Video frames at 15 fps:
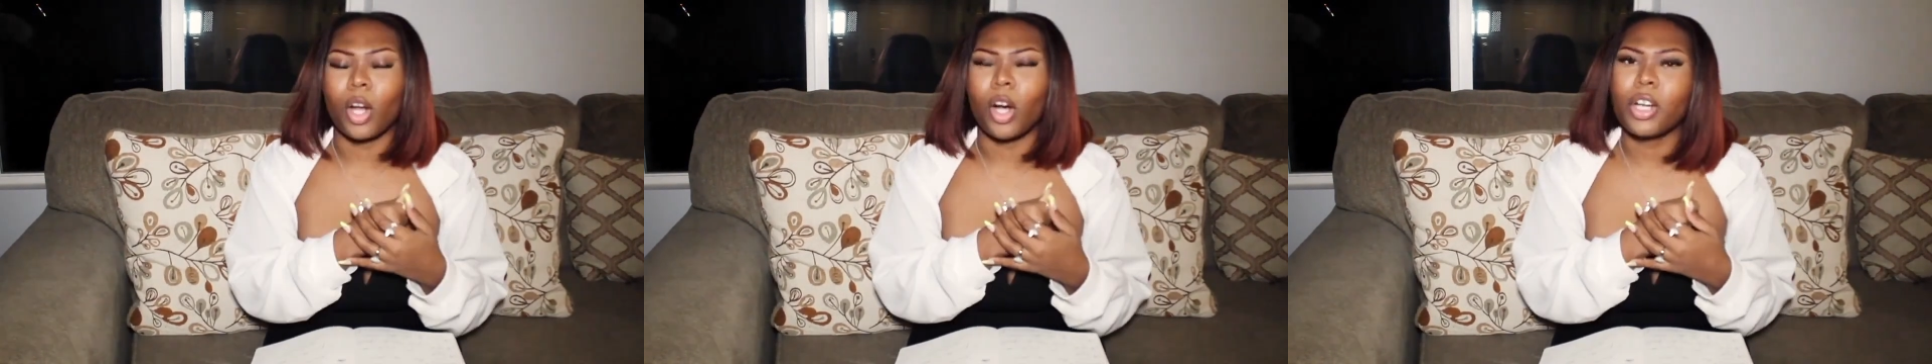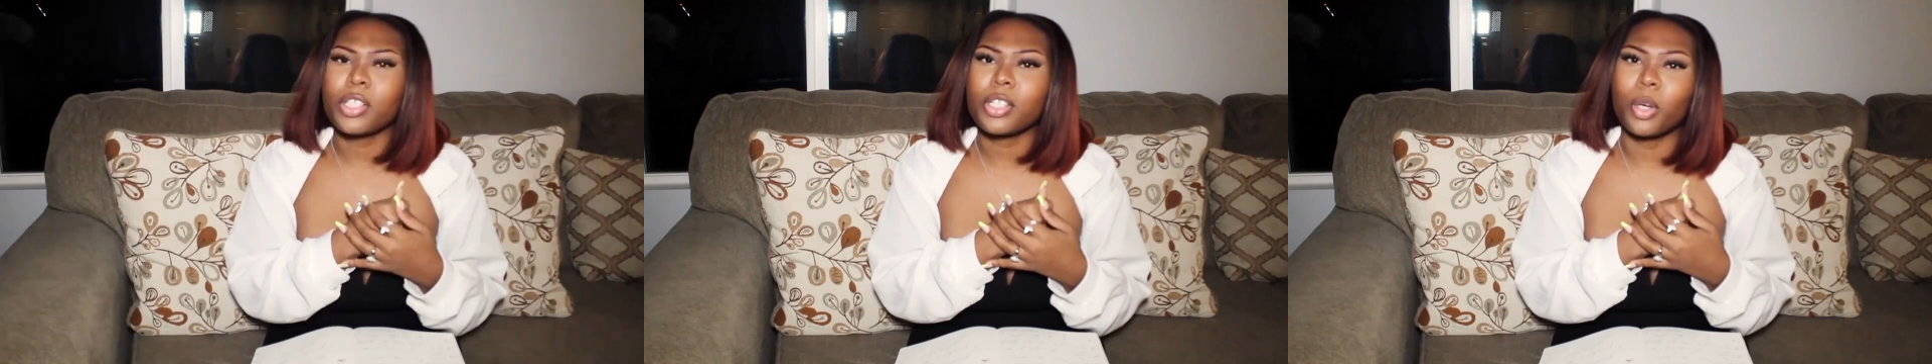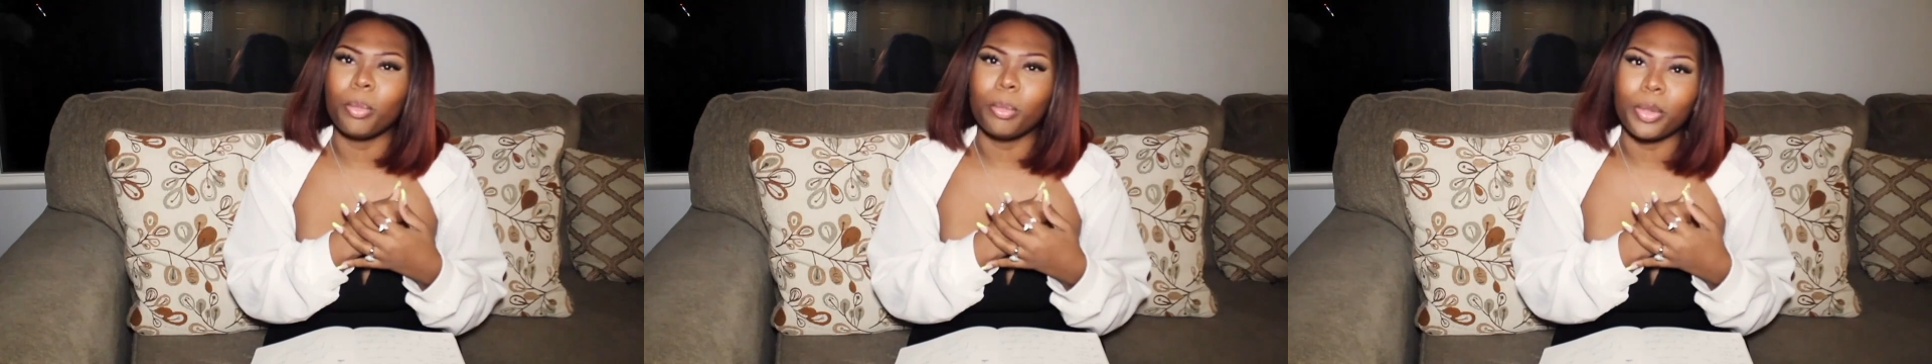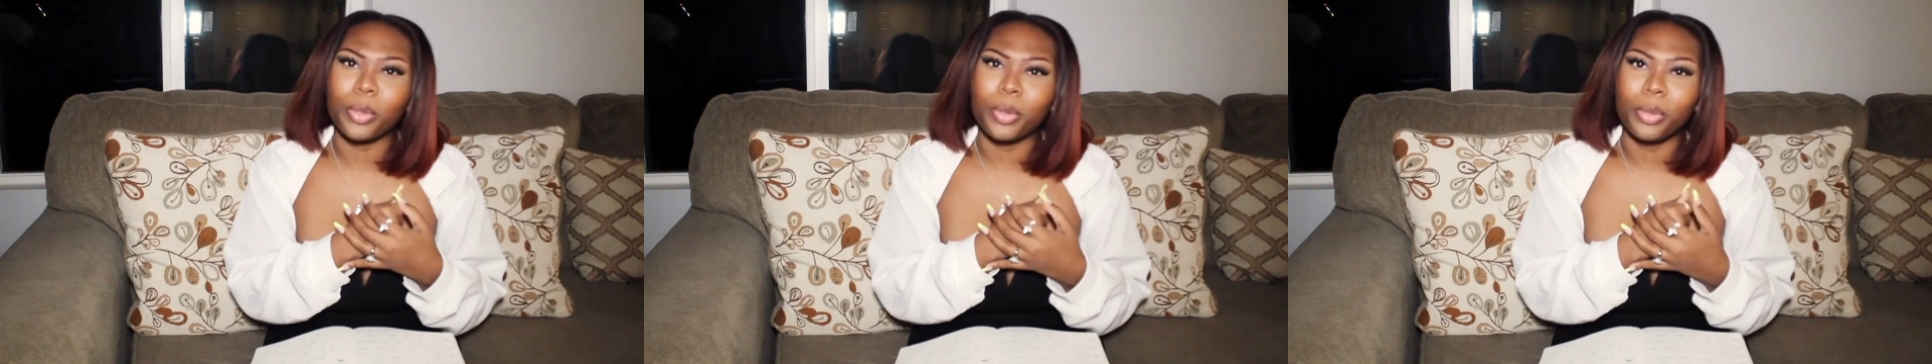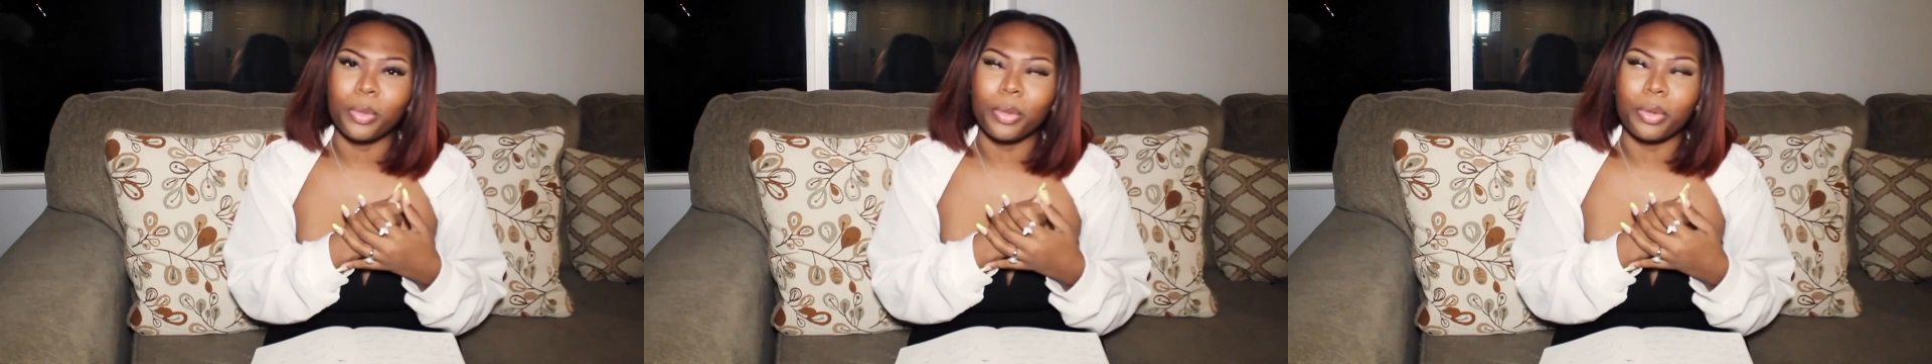Also,
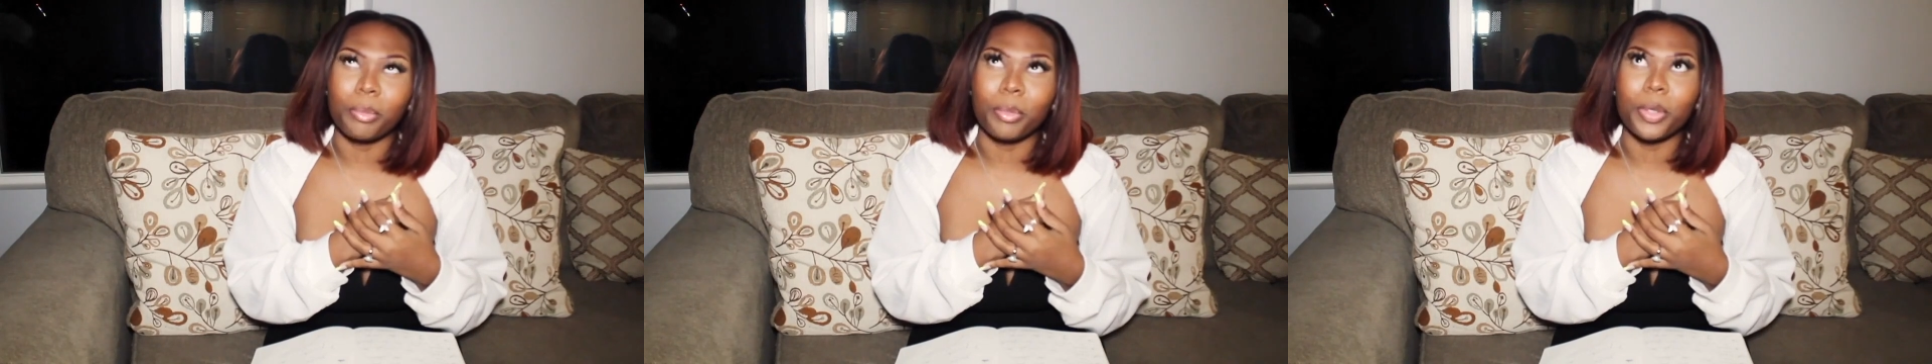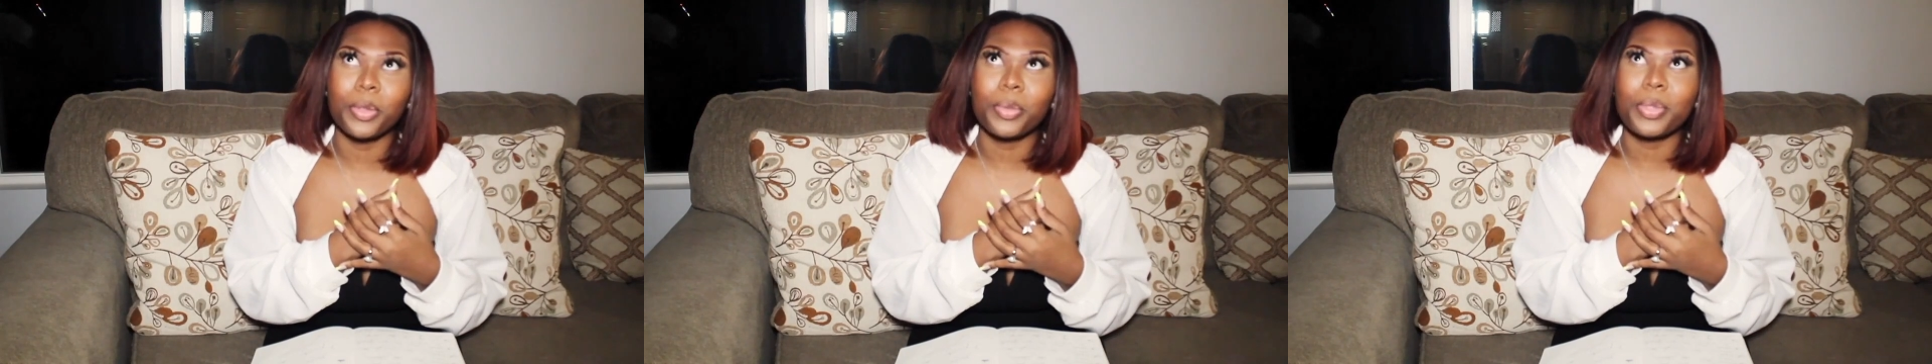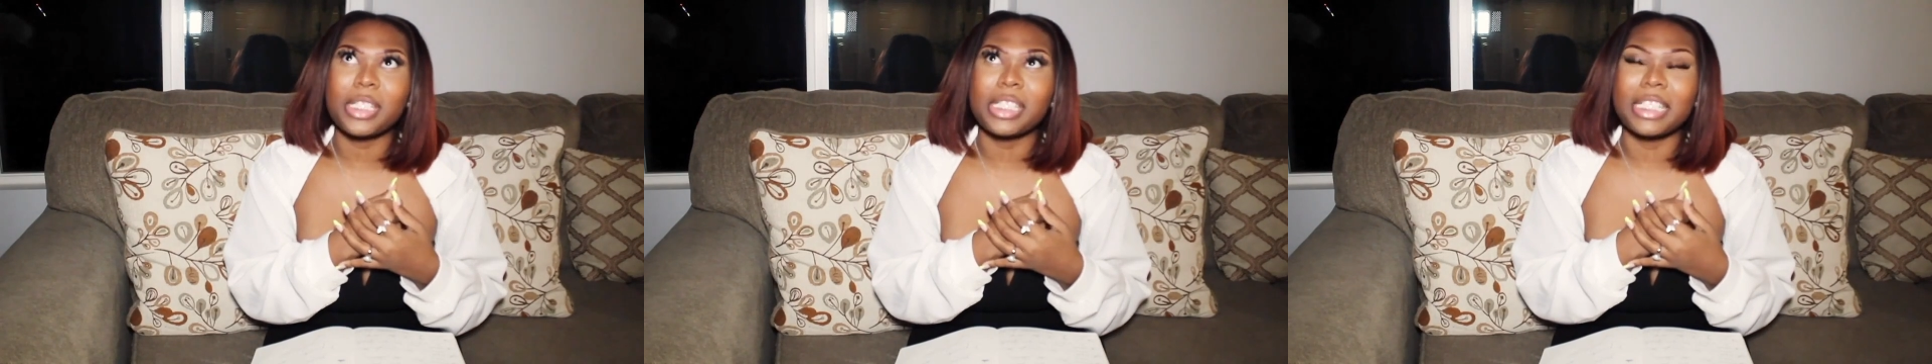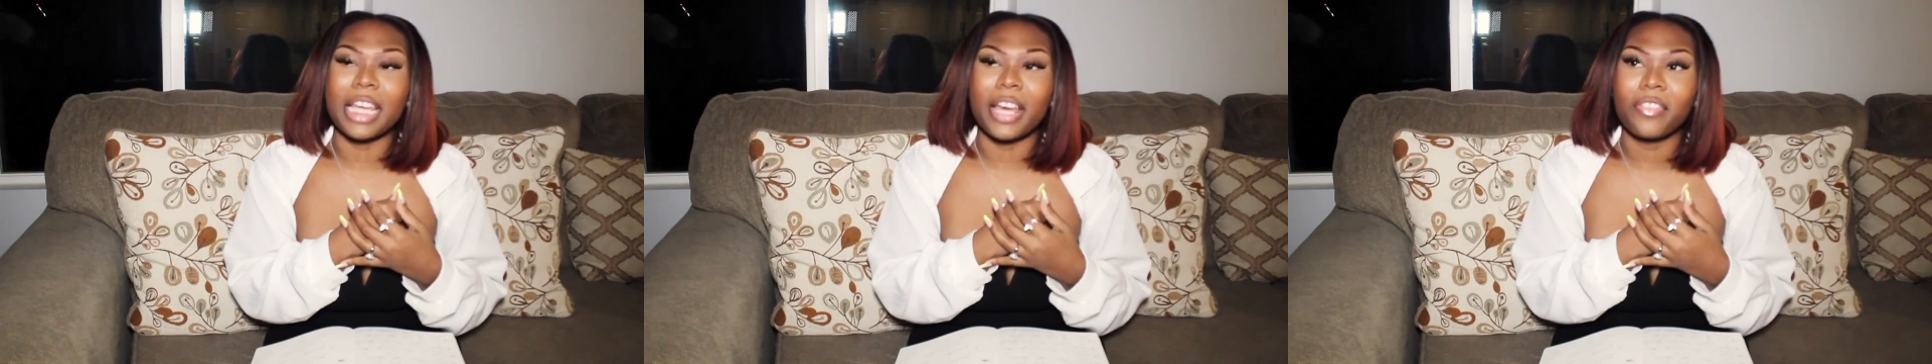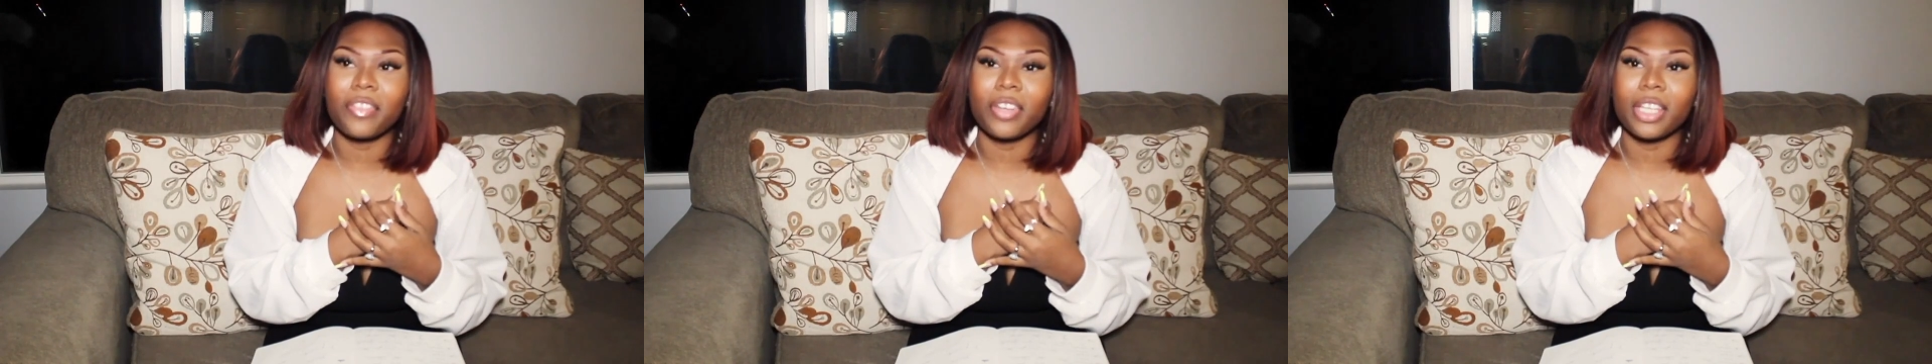Moon was
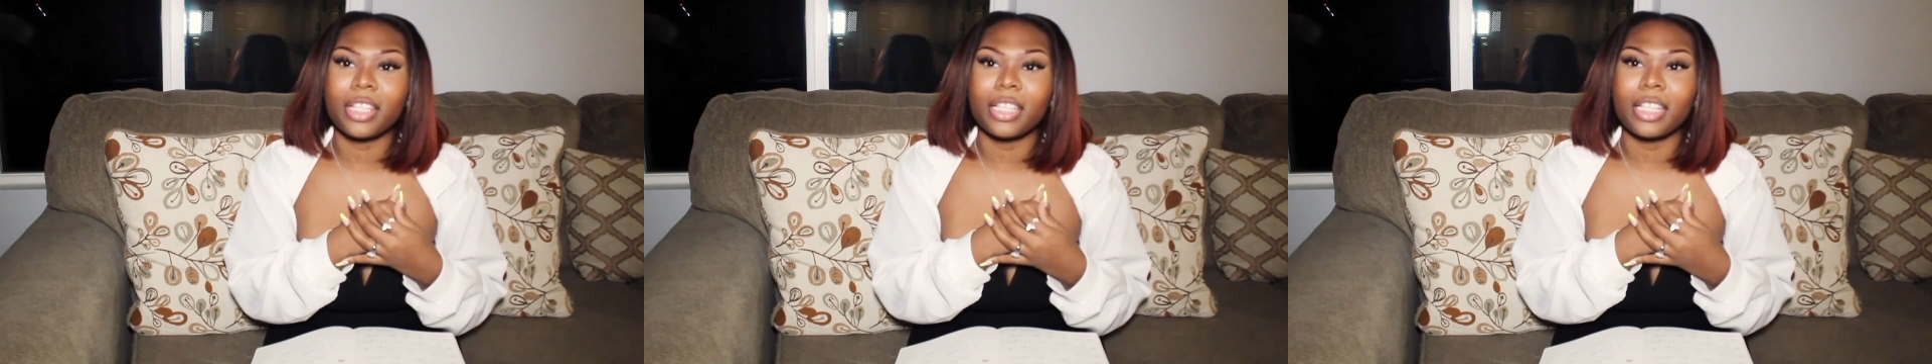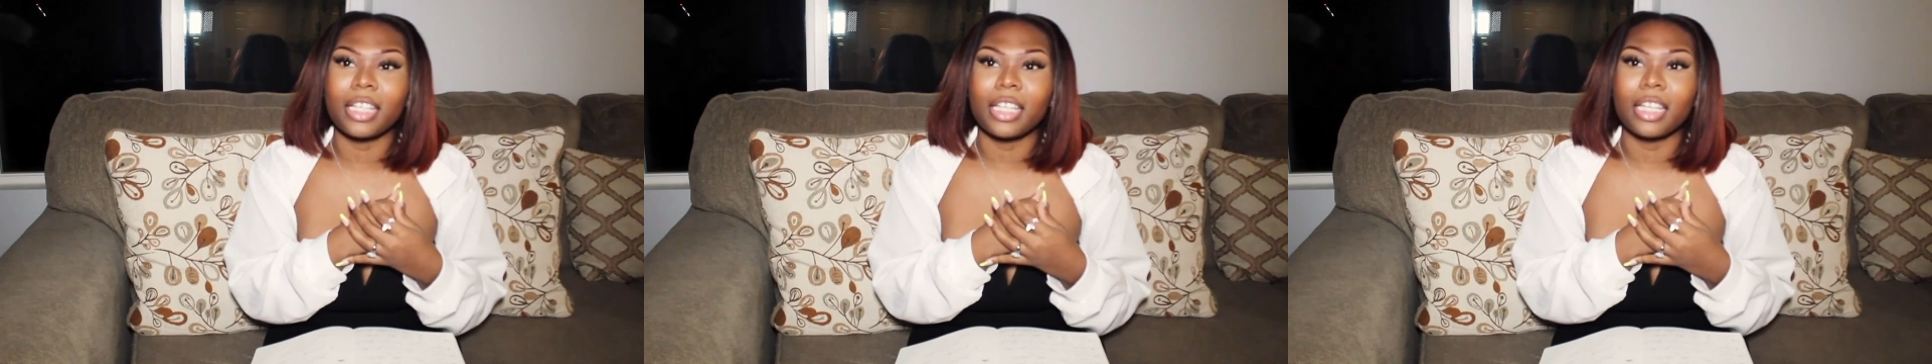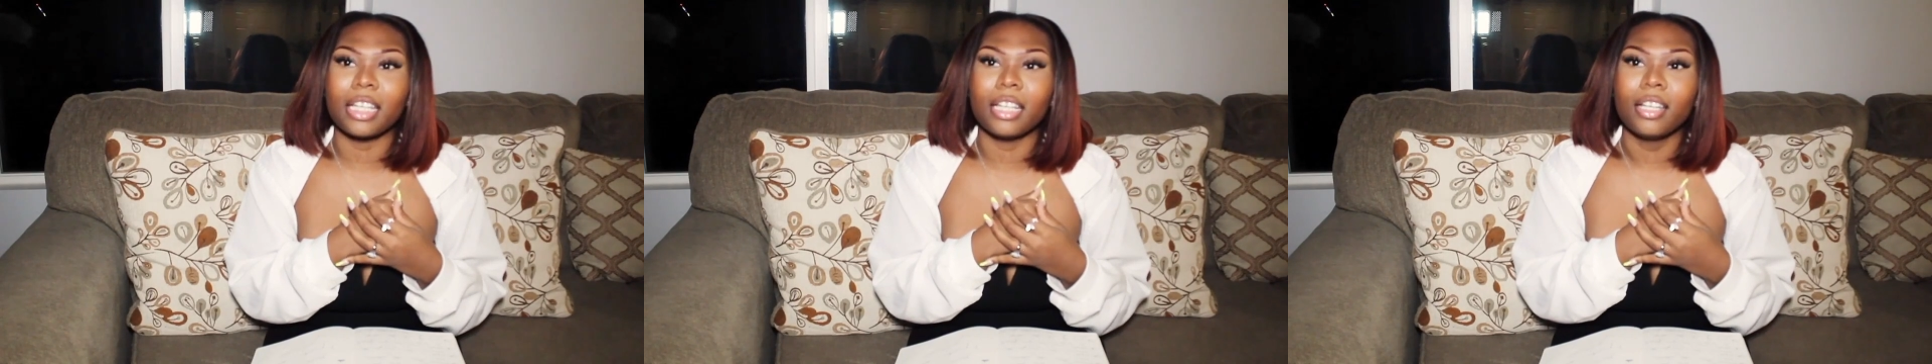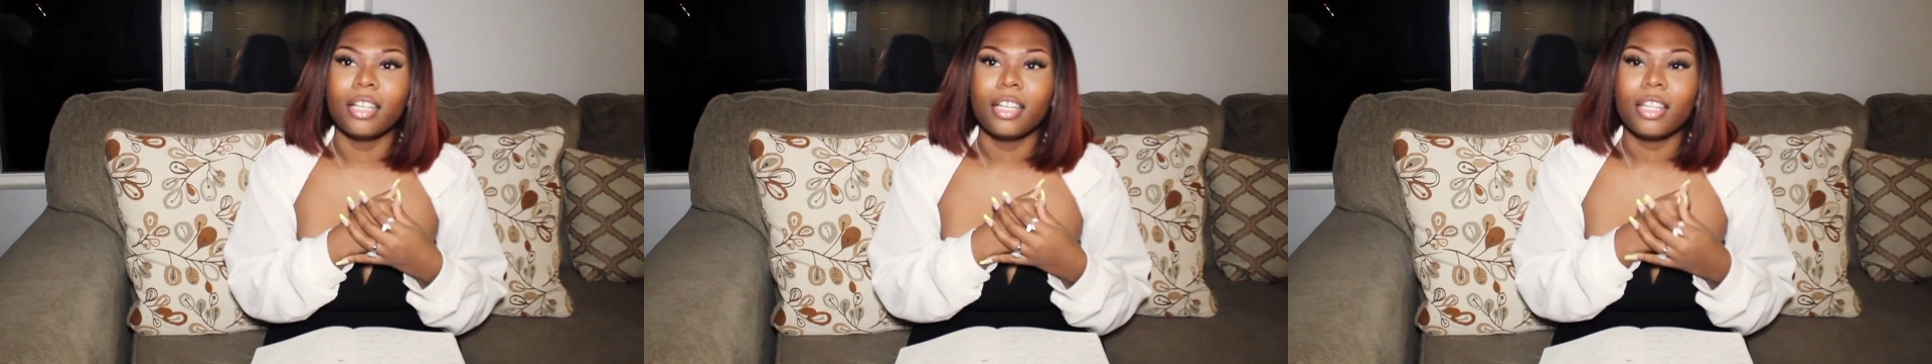definitely